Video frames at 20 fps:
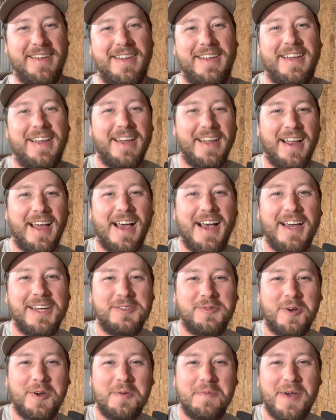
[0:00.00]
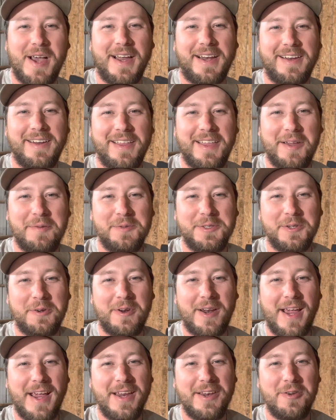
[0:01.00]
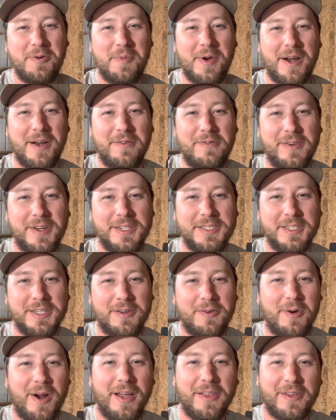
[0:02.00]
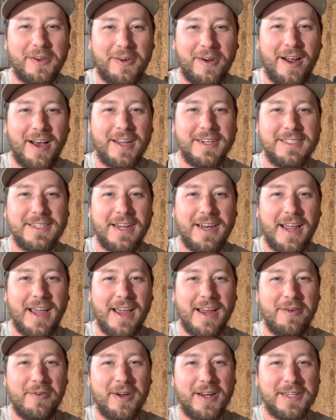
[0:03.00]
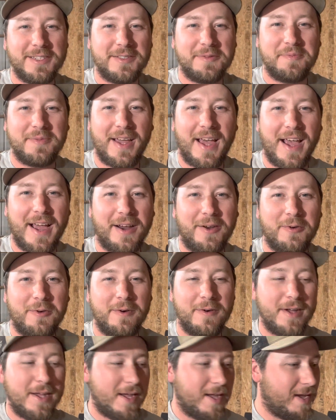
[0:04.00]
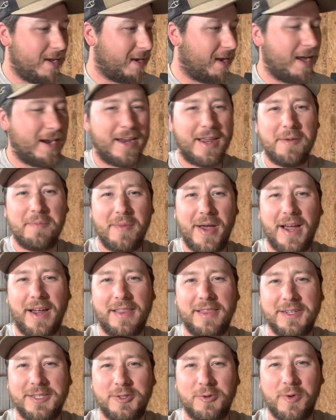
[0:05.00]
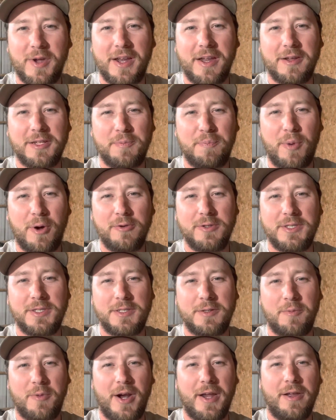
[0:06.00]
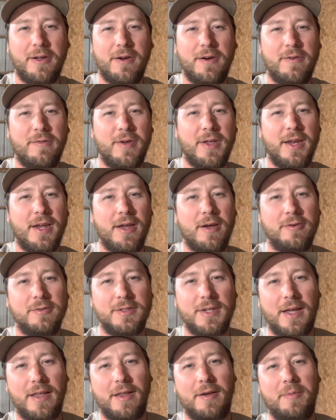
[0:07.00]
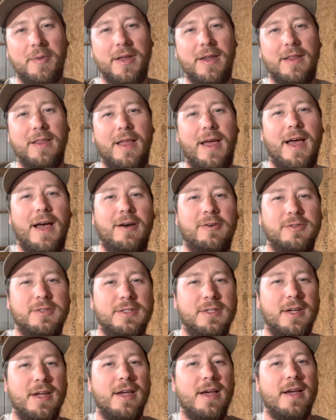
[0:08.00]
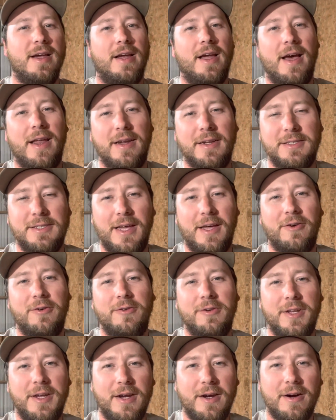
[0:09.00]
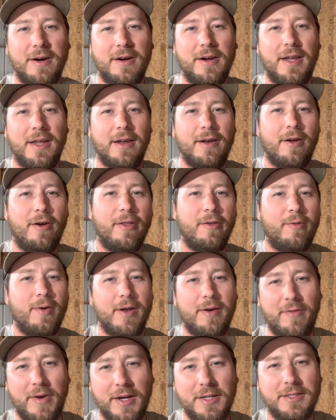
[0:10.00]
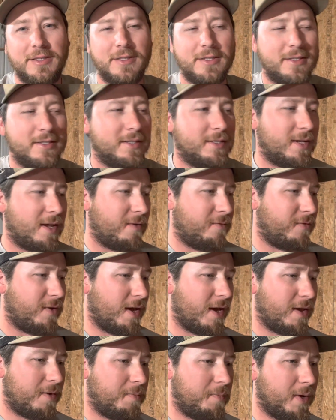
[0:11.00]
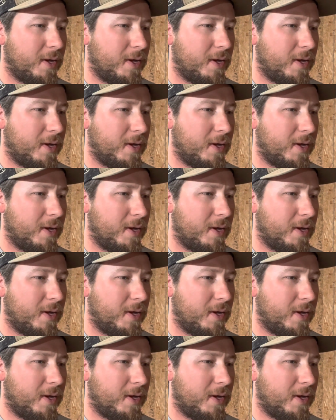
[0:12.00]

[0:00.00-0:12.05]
Hey guys, welcome back to another episode of Hayden Newberry Fishing. We're out in the garage today, rigging some tackle, kind of getting back in the swing of posting some regular videos now that I'm getting the house kind of settled here, getting all the renovations and stuff done.